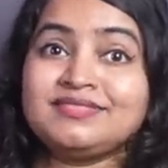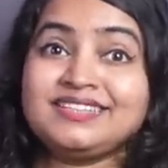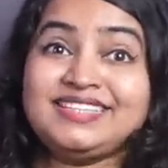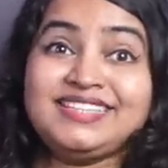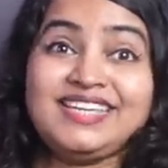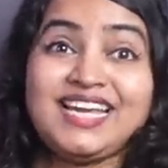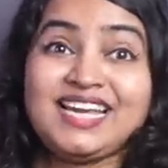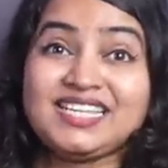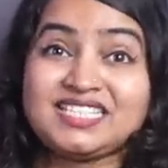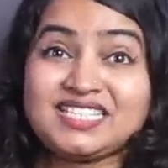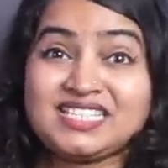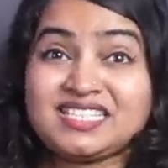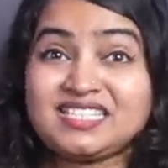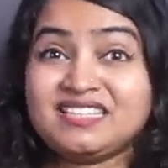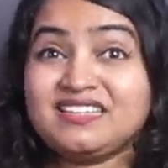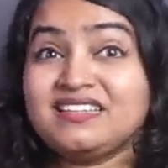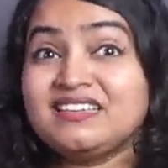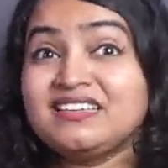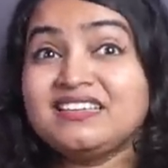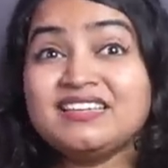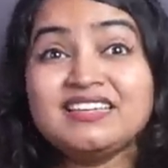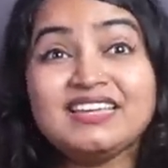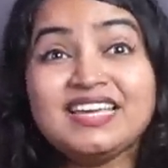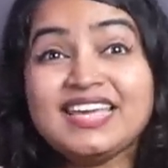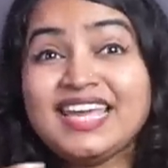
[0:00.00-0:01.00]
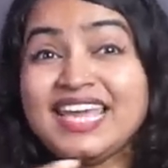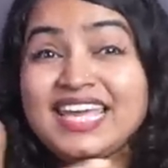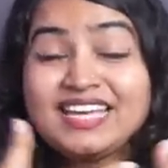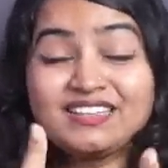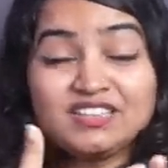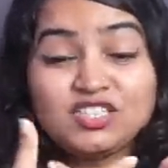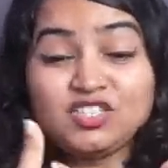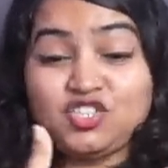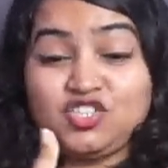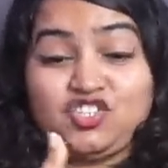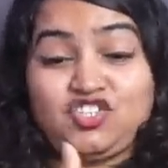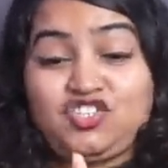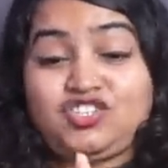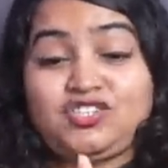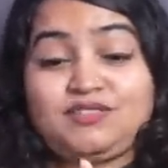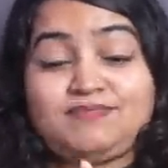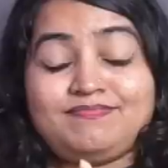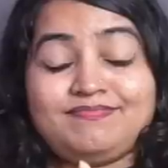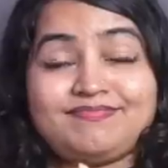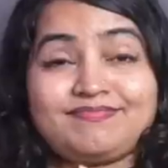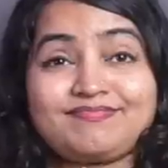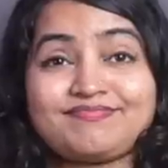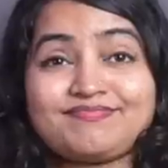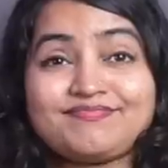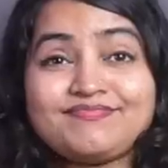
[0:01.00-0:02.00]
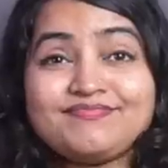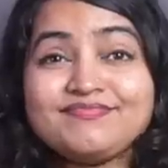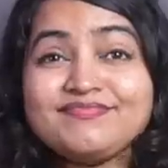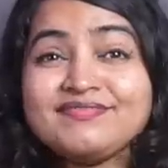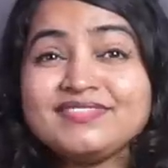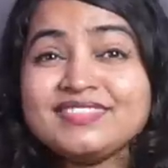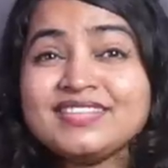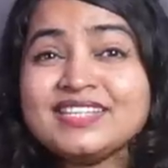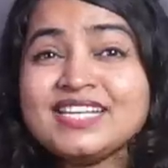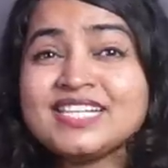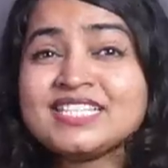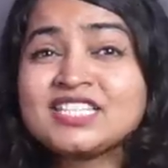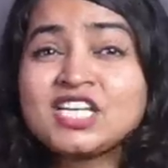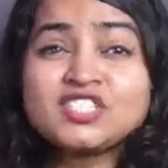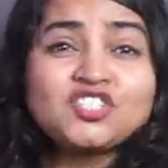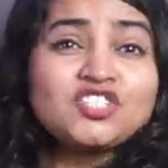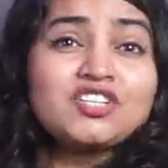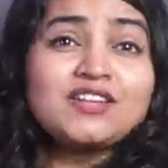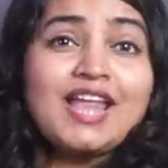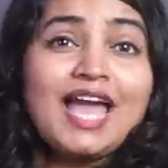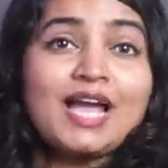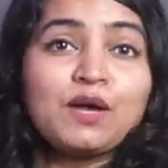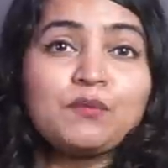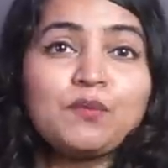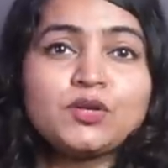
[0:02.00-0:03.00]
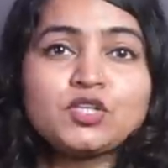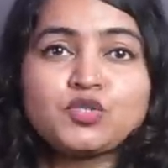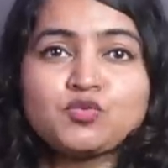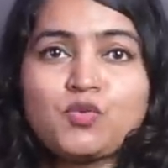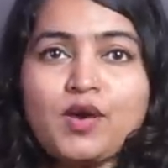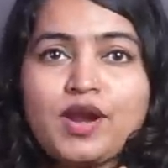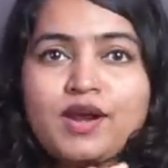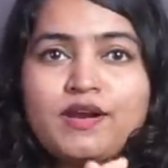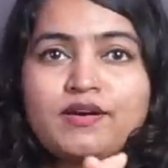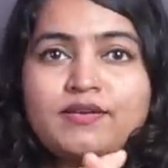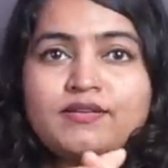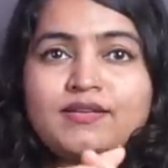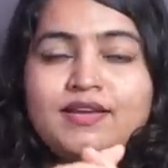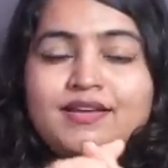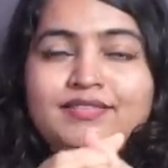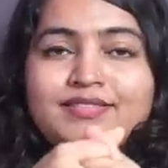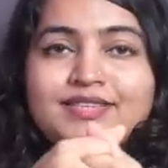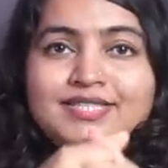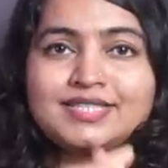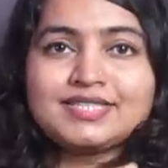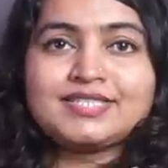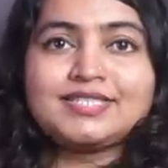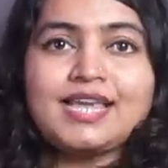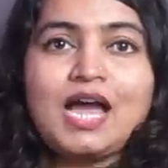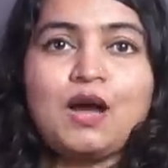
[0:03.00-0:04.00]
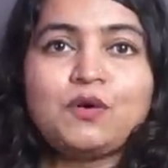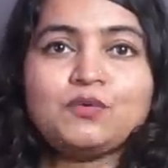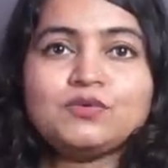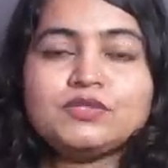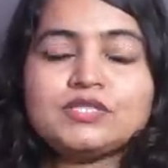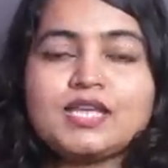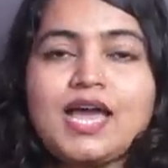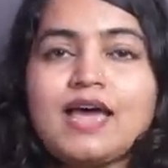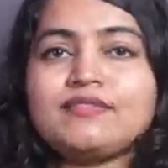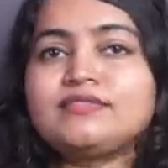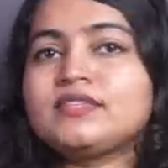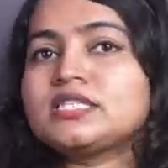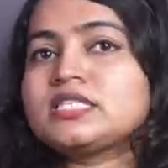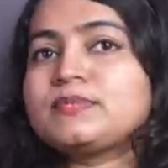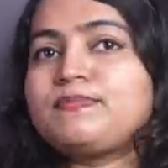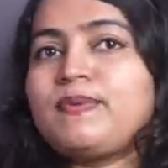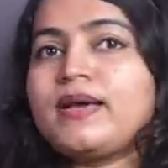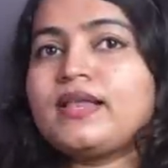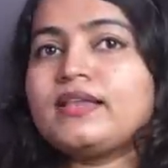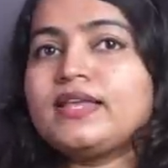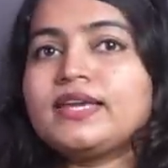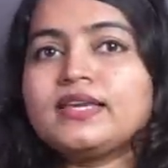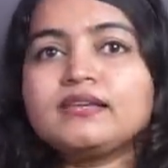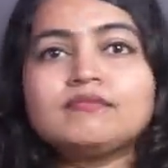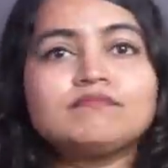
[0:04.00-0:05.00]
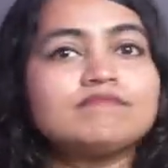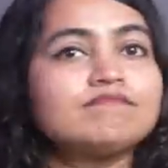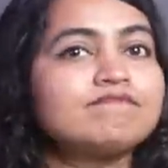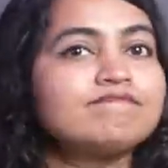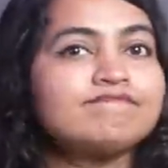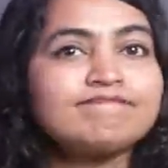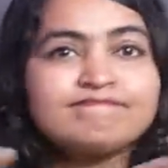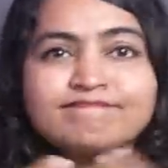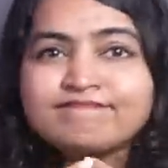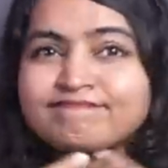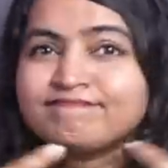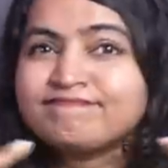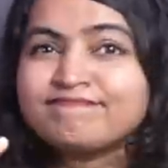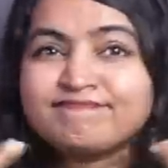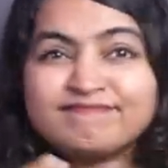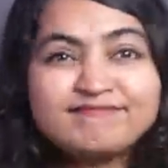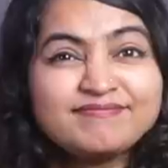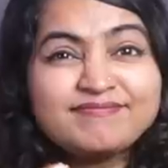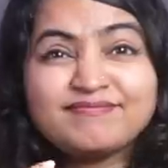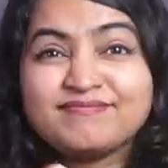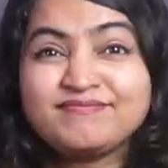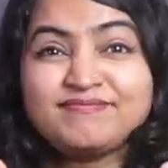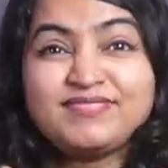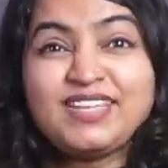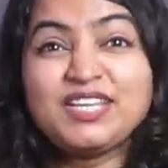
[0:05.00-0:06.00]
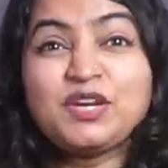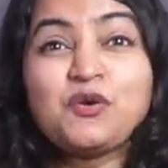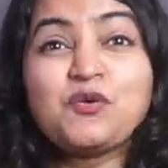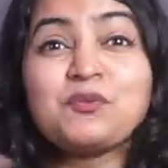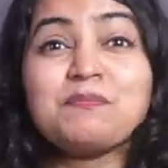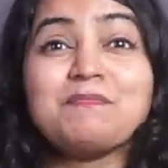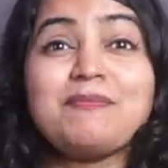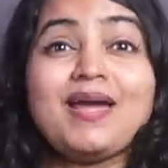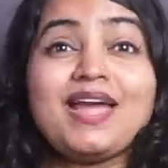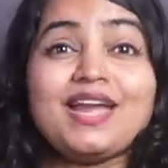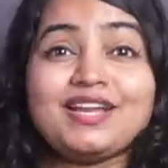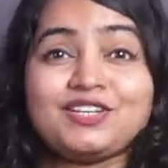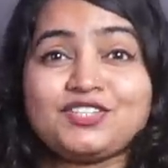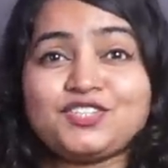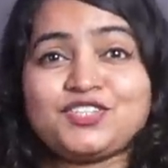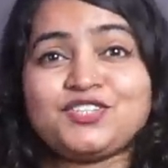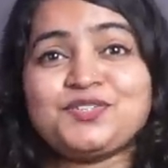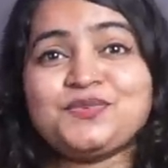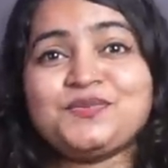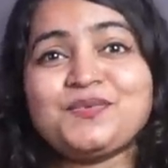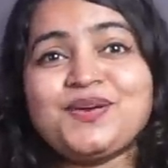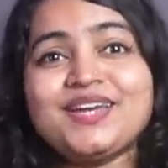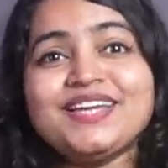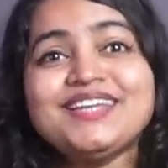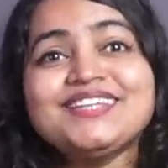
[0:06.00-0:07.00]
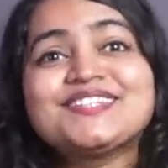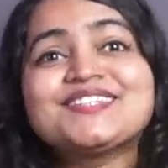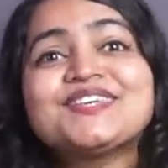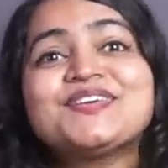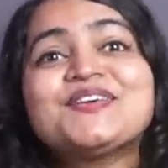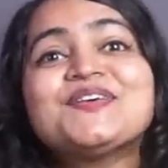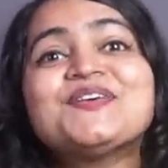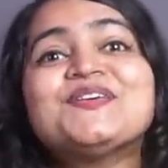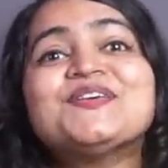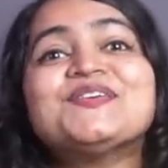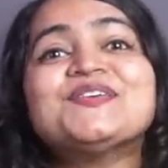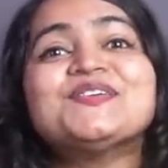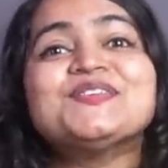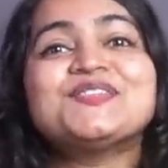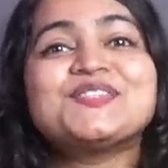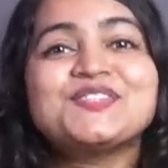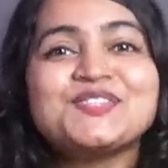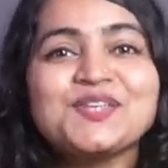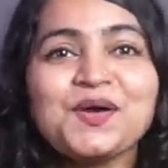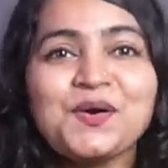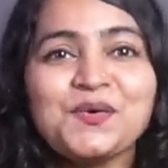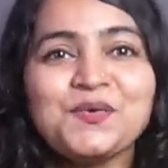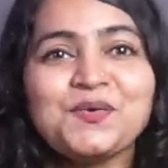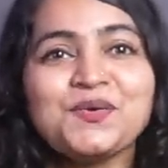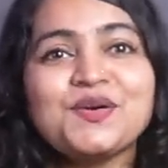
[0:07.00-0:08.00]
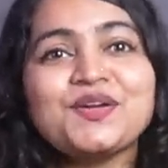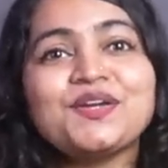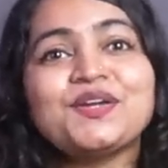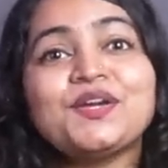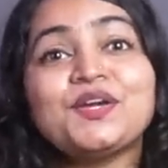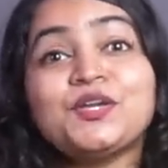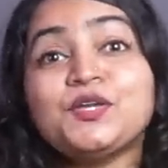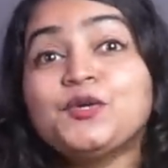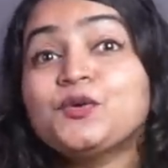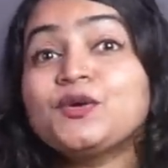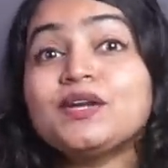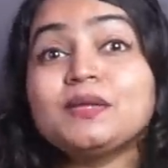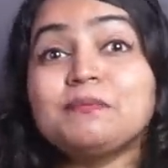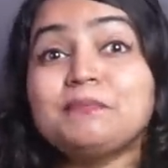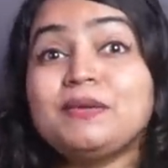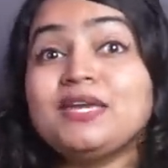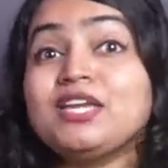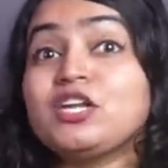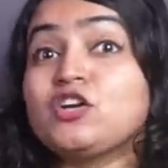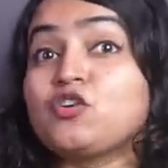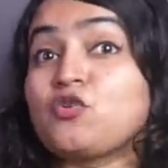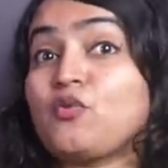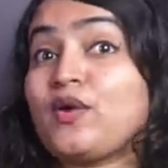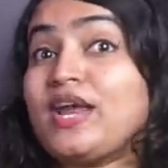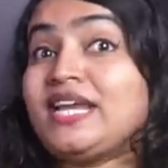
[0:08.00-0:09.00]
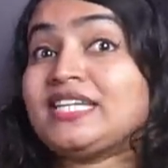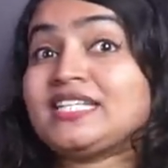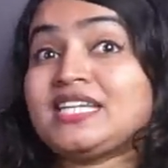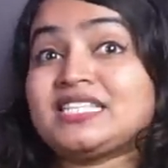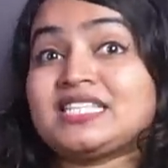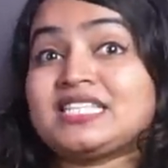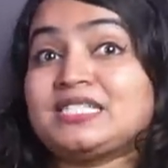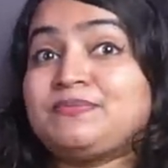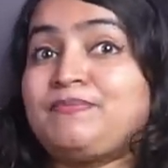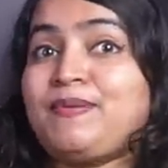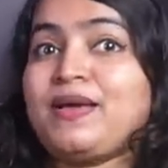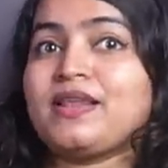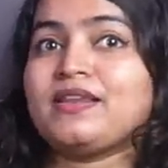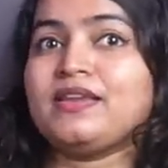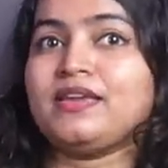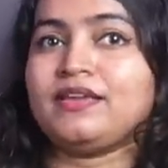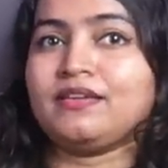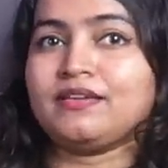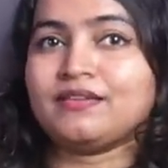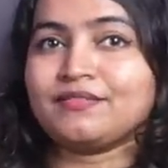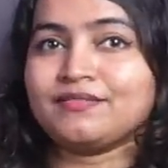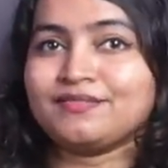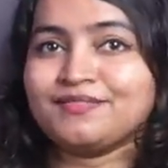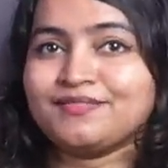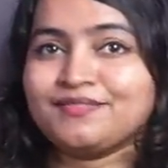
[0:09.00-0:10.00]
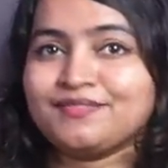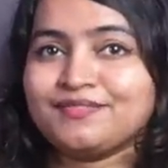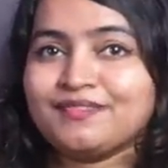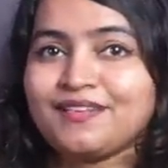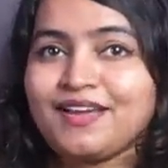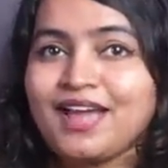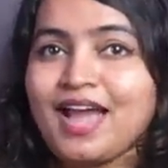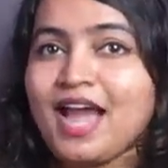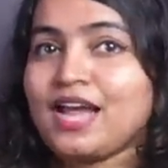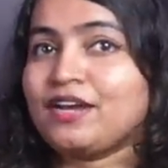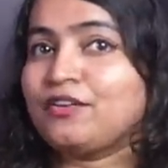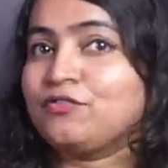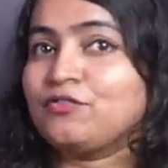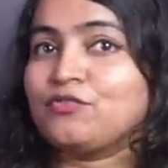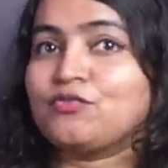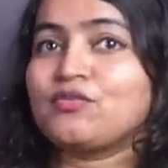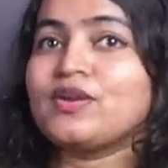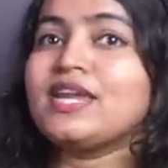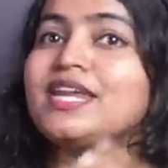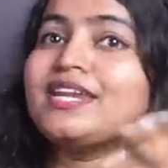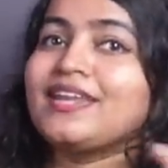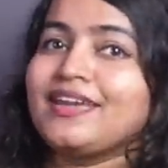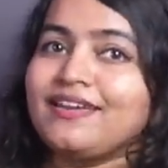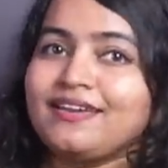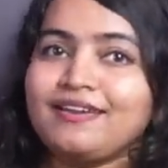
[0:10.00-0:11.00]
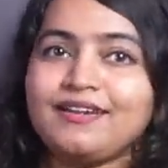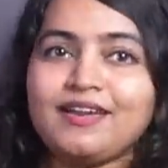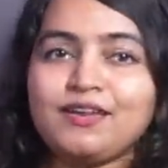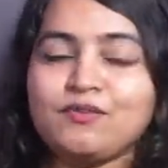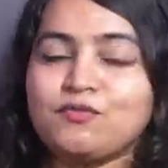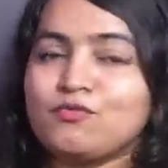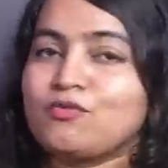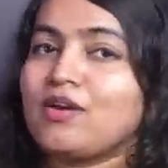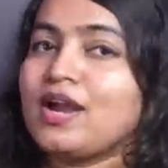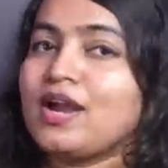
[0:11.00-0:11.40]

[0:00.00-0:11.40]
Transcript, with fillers: Yes, English is such a language where the sound and the spelling, they don't match, right? So you can be great at spelling and reading and